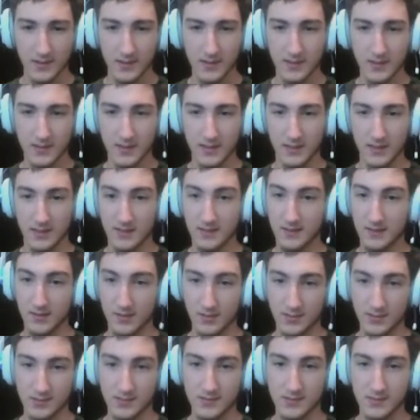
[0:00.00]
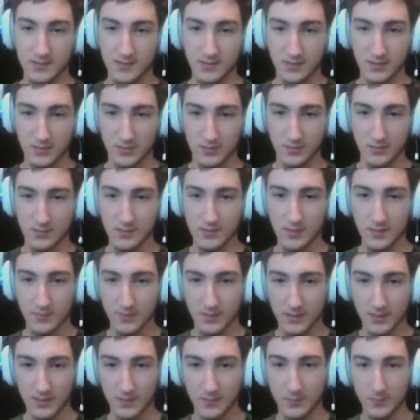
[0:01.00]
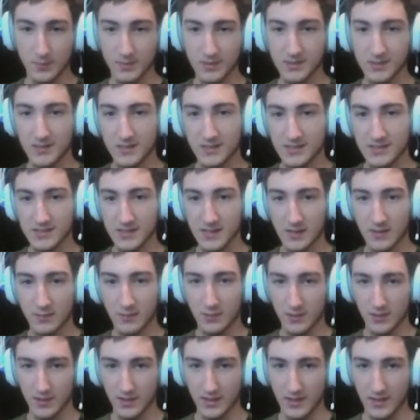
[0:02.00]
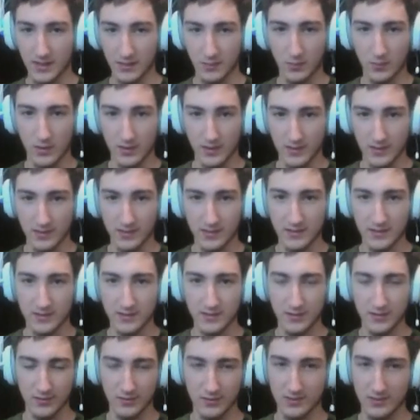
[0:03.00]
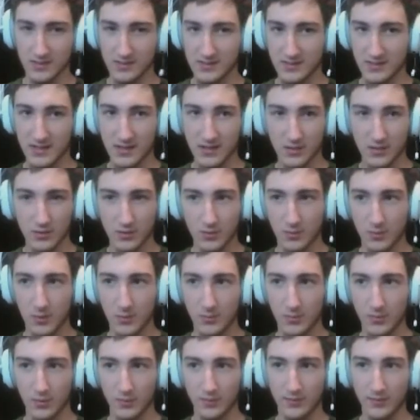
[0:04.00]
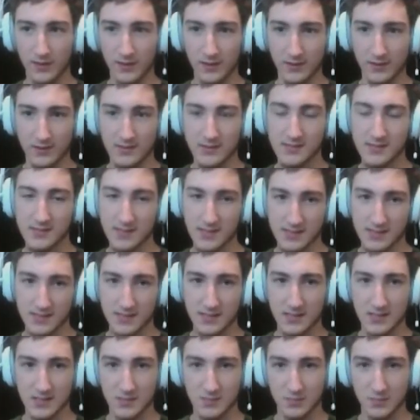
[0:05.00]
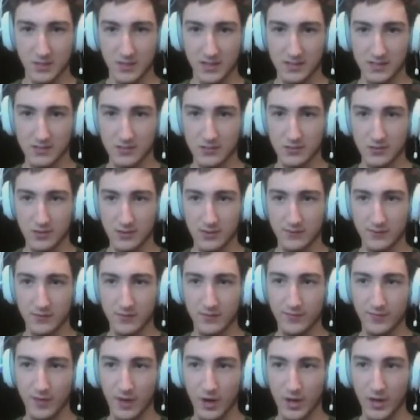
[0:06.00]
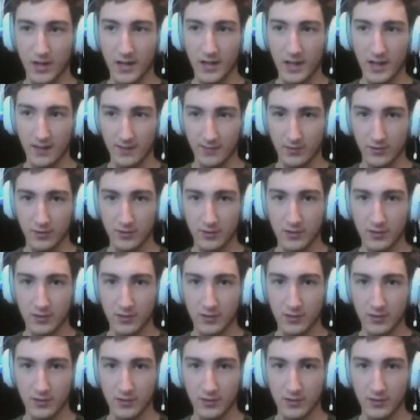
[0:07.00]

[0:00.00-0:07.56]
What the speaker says: It does do something, but it's not what I wanted it to do. It does not go to my profile. It stays at this black screen for fucking ever.